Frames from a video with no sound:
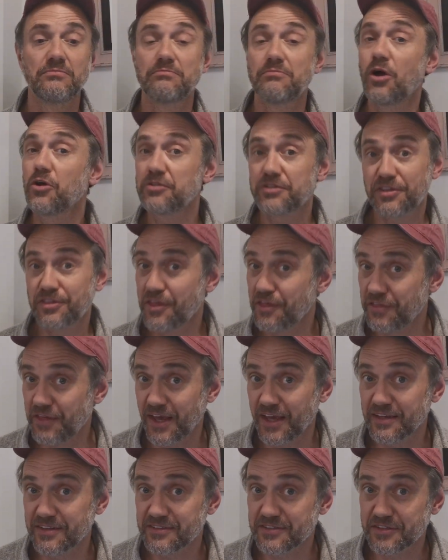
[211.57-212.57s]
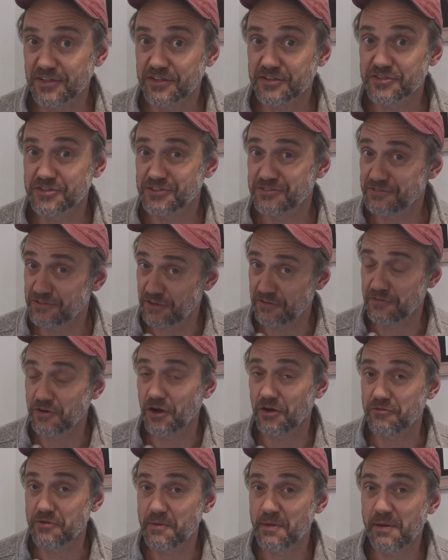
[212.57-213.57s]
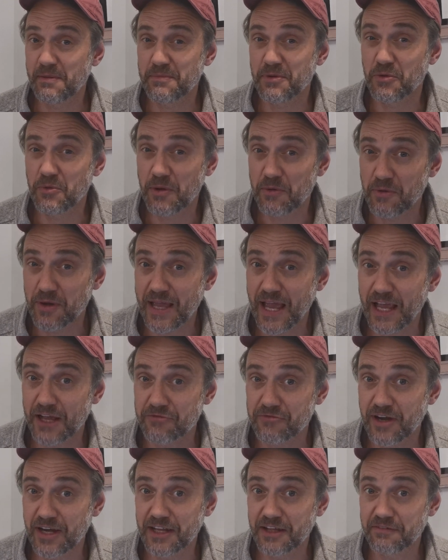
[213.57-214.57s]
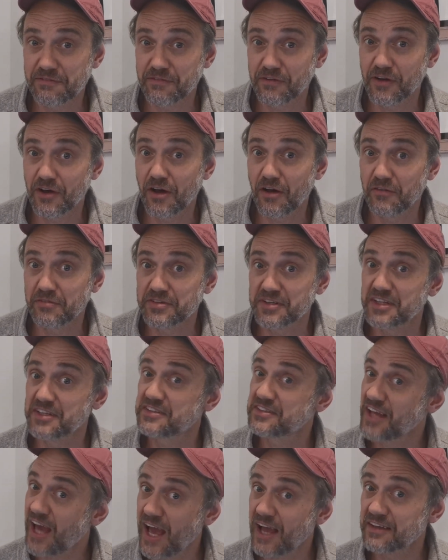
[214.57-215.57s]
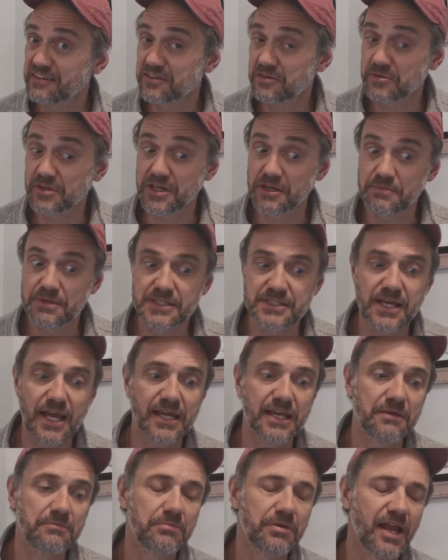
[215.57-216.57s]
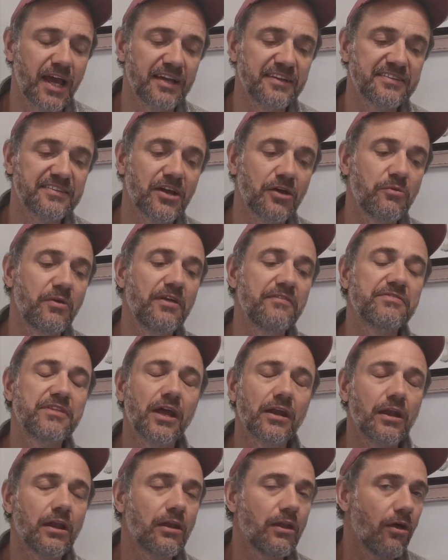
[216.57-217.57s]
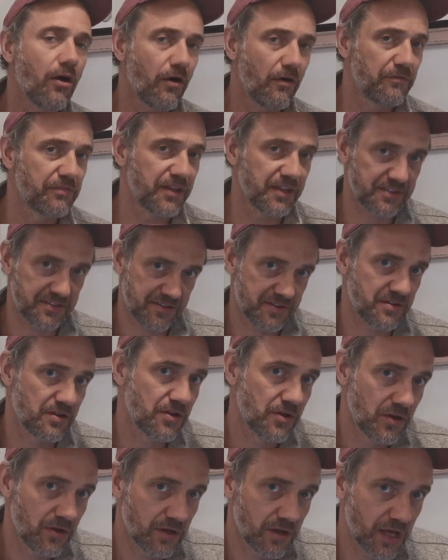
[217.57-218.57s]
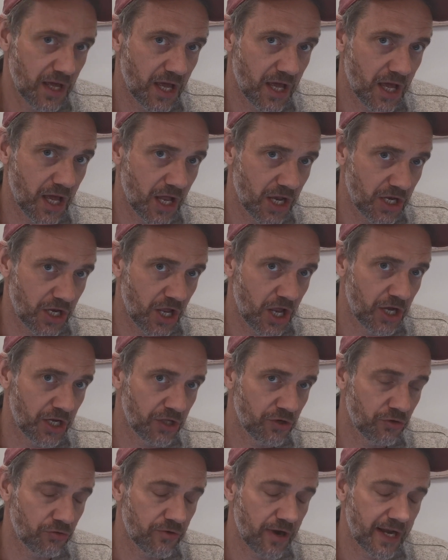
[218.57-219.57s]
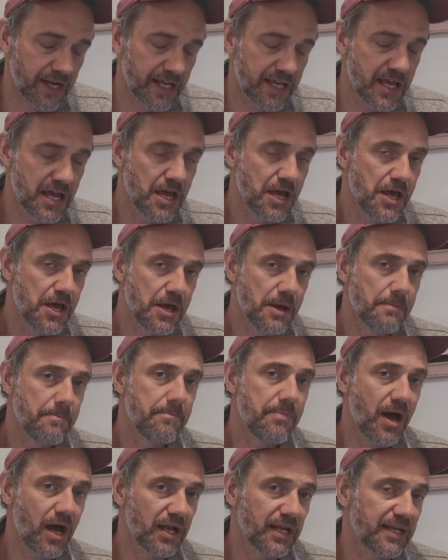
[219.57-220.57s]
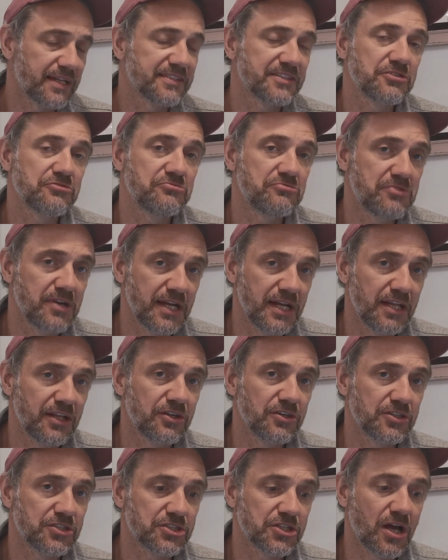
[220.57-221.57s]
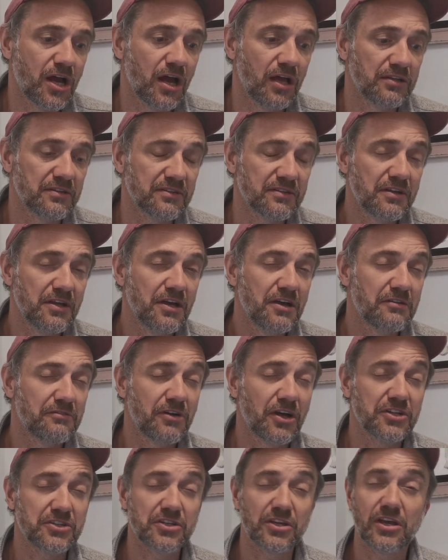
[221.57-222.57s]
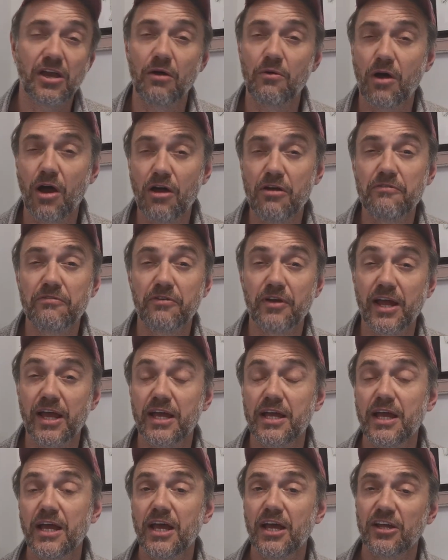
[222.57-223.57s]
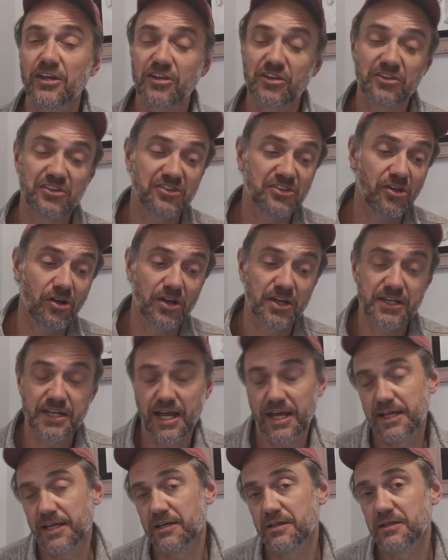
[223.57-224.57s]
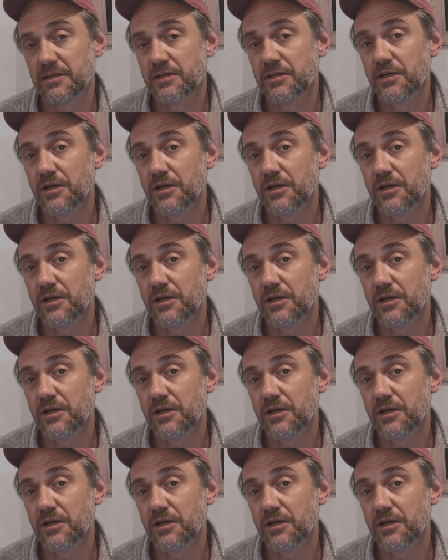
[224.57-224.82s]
most of the things, because you've got to remember we were getting ready for obviously SATs that are going to be taking place. So we've done a lot of this uh, learning already, but it's a really good chance for us to go over it and consolidate